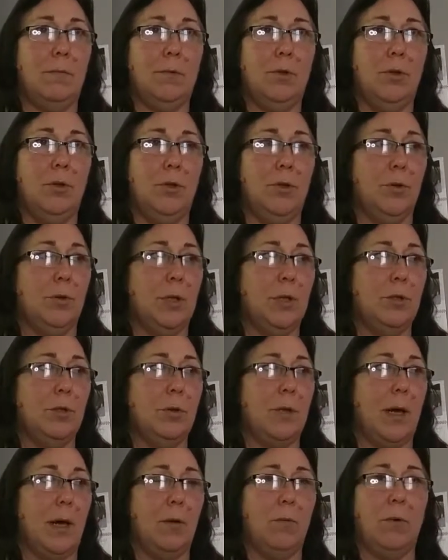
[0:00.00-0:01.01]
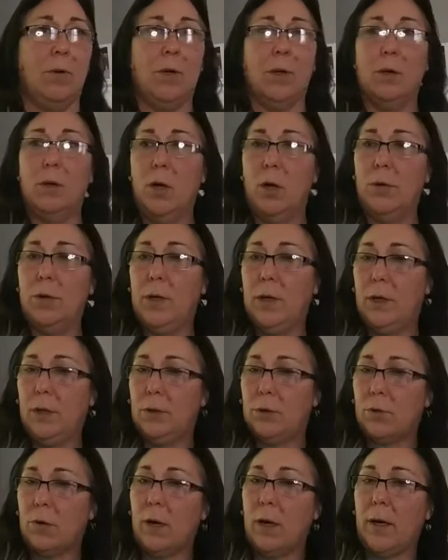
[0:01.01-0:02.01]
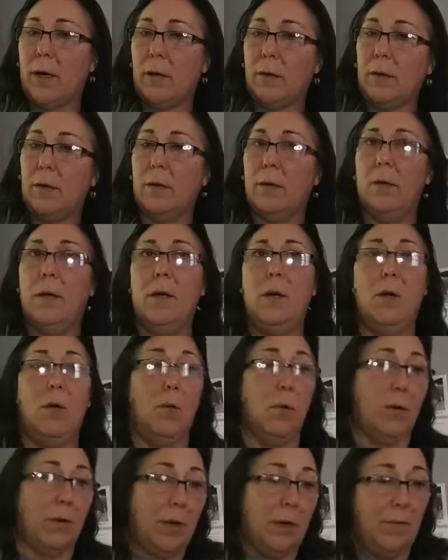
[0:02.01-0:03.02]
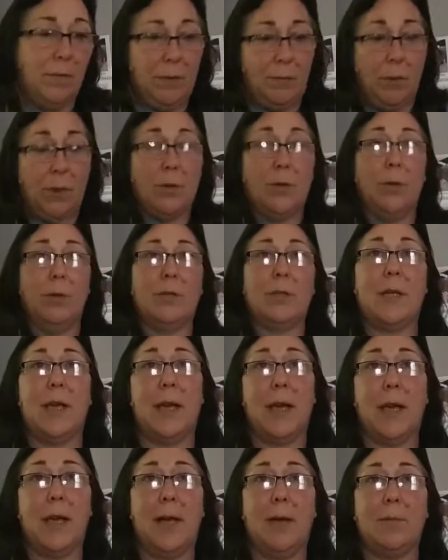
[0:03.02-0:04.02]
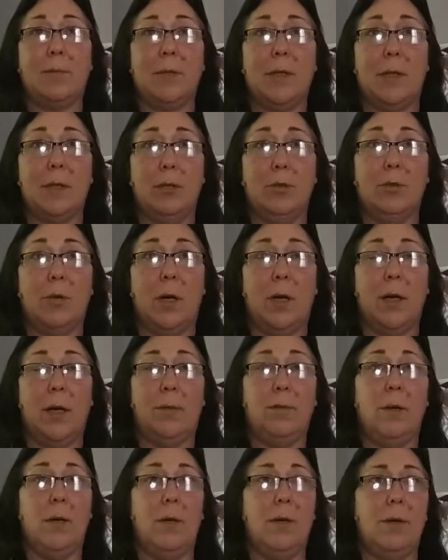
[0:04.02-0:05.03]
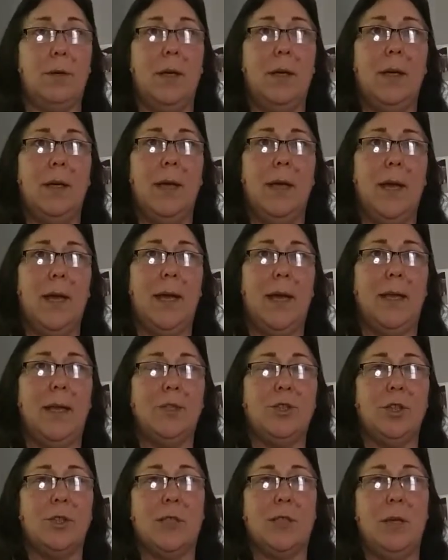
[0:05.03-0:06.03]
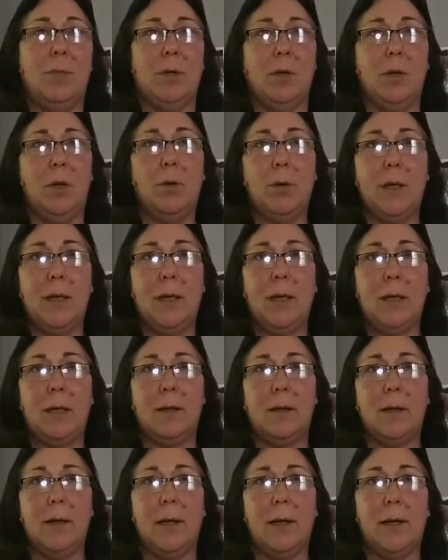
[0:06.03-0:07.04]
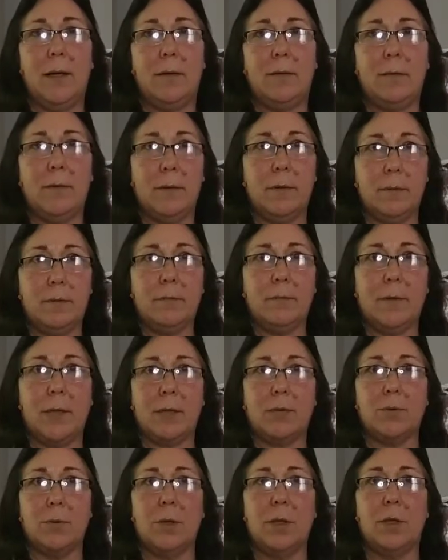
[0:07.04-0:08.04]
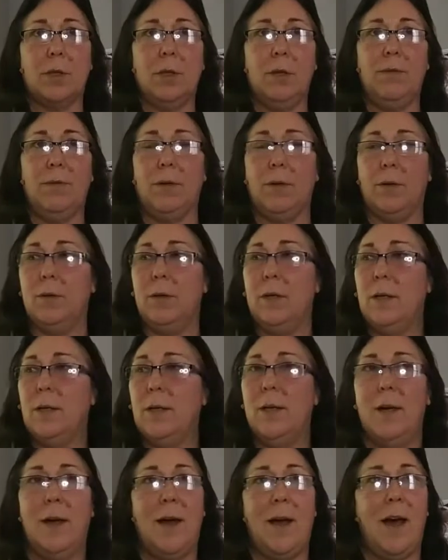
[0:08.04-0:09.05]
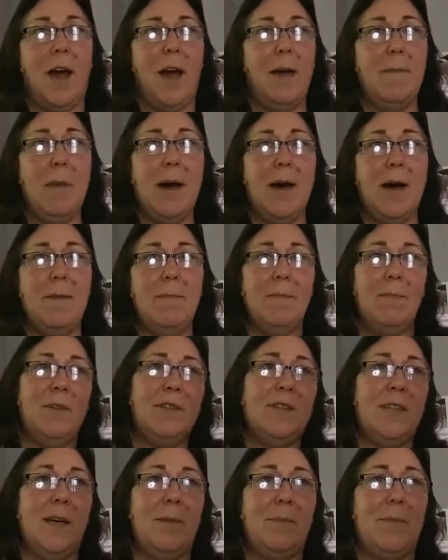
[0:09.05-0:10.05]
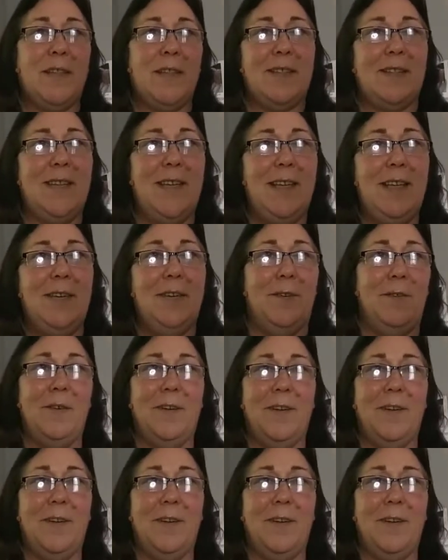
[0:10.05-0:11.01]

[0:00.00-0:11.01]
you can do that with a low heat dryer, or even one of those caps that you dry with, and just keep it low heat, and that's really good for you. Hi, Mom. What's up? I see you.